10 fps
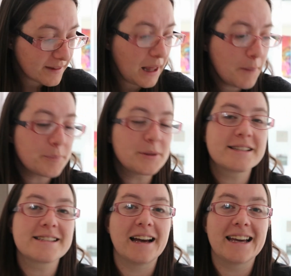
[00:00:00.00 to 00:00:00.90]

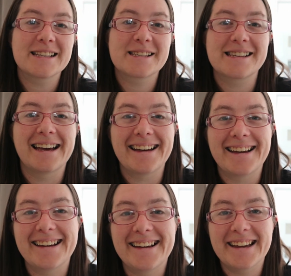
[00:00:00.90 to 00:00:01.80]
But uh, it's uh,
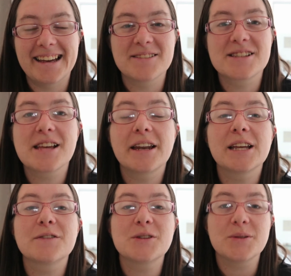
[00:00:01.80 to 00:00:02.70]
it would certainly
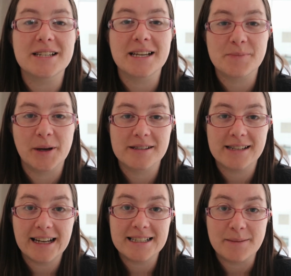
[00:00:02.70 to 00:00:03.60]
have suited his
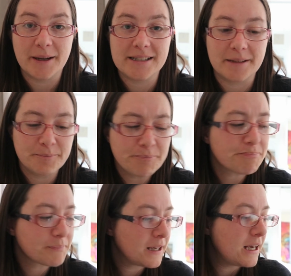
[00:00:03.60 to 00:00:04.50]
personality better.
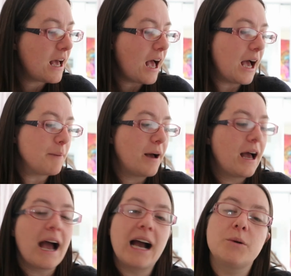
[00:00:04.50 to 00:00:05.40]
Um,
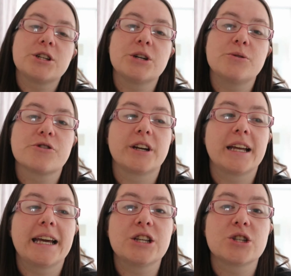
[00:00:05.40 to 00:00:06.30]
our children
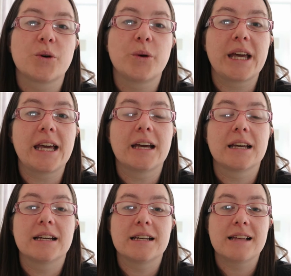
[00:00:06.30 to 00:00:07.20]
enjoy
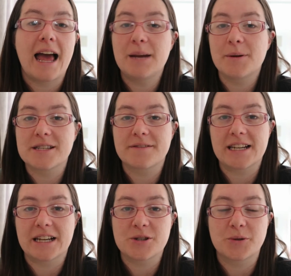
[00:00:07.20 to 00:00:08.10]
elements of the
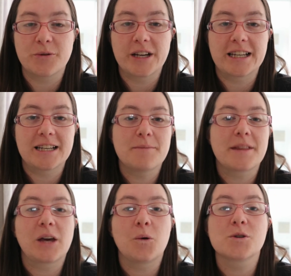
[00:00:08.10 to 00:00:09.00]
national curriculum.
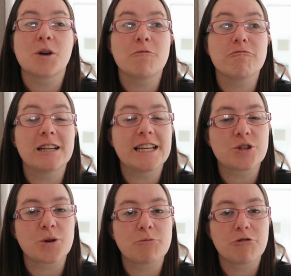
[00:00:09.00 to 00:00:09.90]
They also really
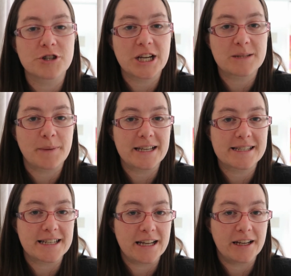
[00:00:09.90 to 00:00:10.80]
enjoy
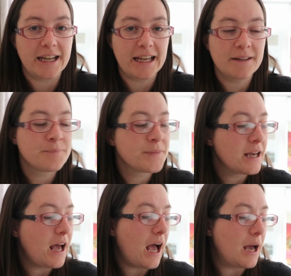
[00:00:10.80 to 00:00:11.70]
project-based learning,
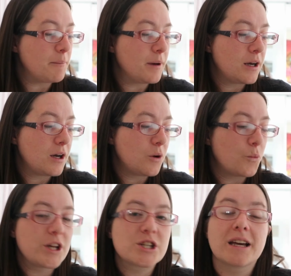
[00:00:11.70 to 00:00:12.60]
um,
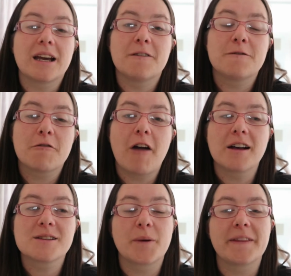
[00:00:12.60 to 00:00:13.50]
which for
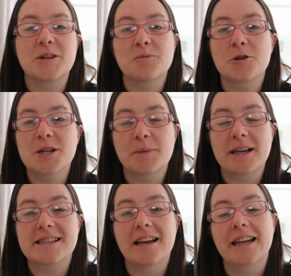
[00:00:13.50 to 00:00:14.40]
us, when they do
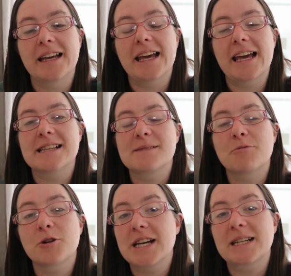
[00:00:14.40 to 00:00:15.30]
project-based learning, it's
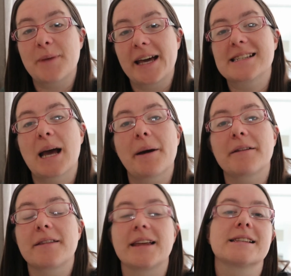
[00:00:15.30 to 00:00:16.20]
project-based about
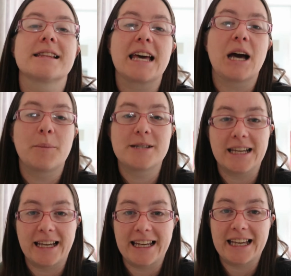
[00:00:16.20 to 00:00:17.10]
the things that they are
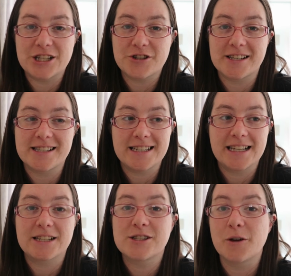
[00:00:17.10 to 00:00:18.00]
particularly interested
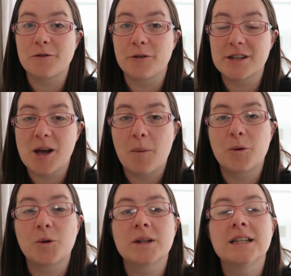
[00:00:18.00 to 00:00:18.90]
in. So for
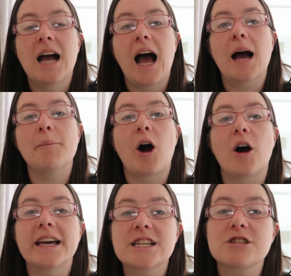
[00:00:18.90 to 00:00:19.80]
example, um, our
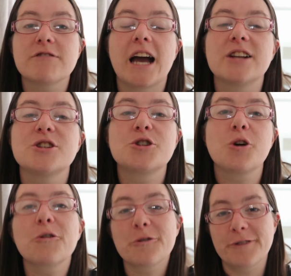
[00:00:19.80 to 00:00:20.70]
history and
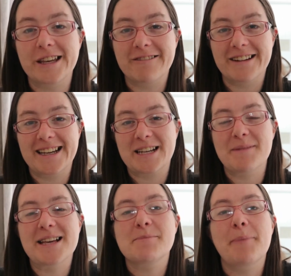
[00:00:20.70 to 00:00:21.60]
geography curriculum
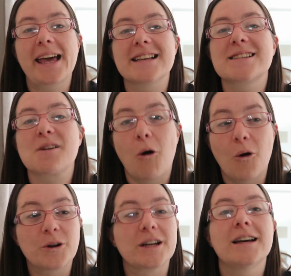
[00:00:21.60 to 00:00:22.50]
is based
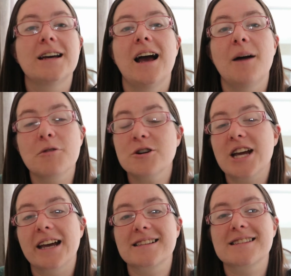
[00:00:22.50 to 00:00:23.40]
on
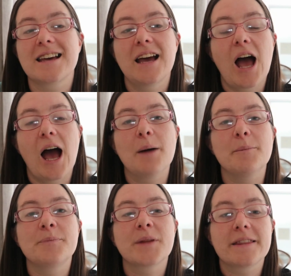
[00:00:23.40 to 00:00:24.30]
projects.
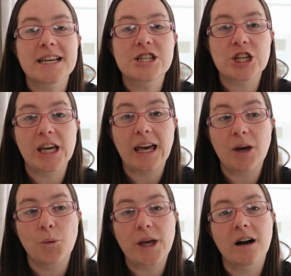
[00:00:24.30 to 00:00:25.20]
Um, this year
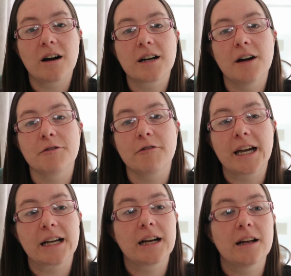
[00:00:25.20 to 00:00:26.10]
we are
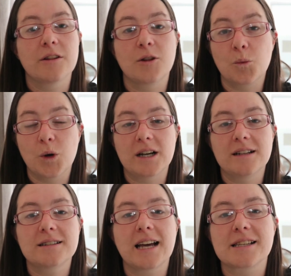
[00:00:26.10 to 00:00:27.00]
covering the
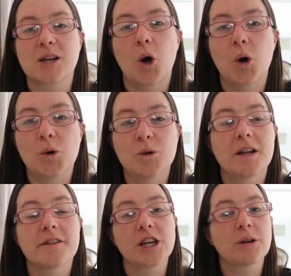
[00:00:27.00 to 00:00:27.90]
world as a whole,
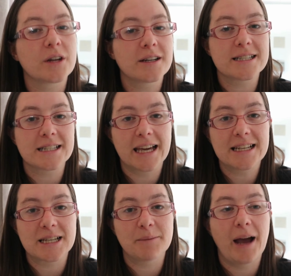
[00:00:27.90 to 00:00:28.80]
the United
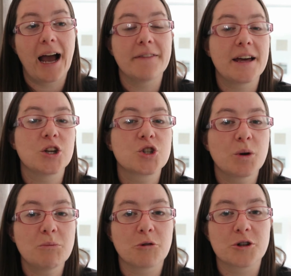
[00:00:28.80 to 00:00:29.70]
Kingdom, and then a
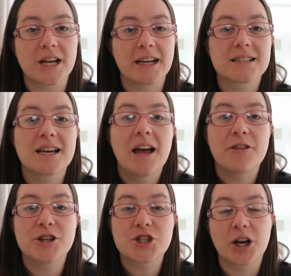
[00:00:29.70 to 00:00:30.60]
joint project
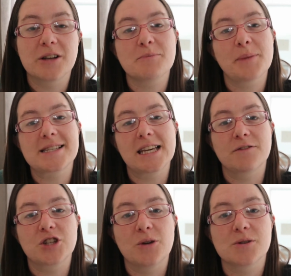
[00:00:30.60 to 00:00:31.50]
that Charles and Bessie have
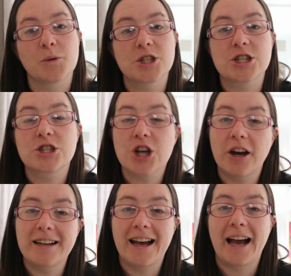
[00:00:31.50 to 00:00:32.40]
chosen, which is
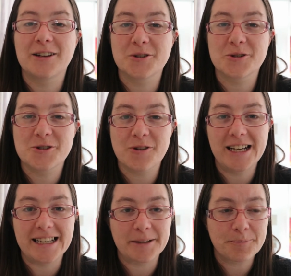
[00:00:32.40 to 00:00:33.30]
China and
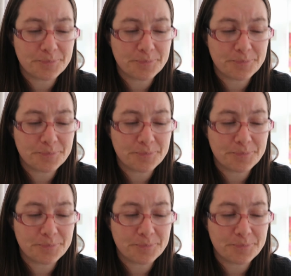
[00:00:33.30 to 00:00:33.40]
Australia